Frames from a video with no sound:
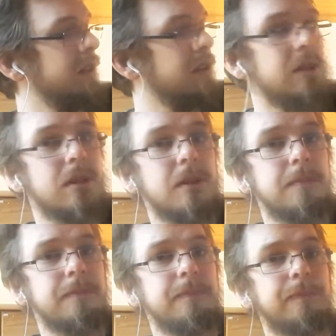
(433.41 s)

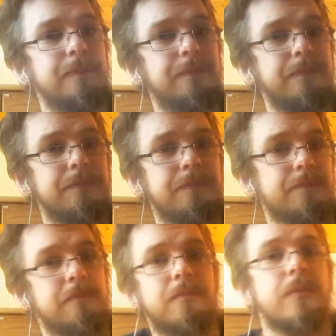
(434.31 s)
Um,
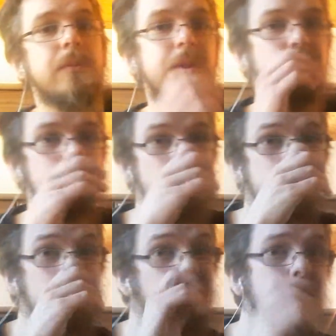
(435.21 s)
see if
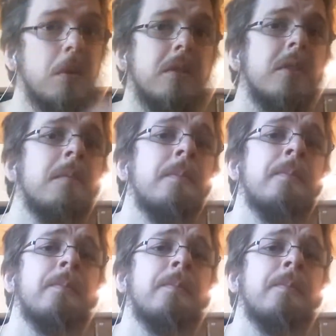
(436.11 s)
there's someone who wants it.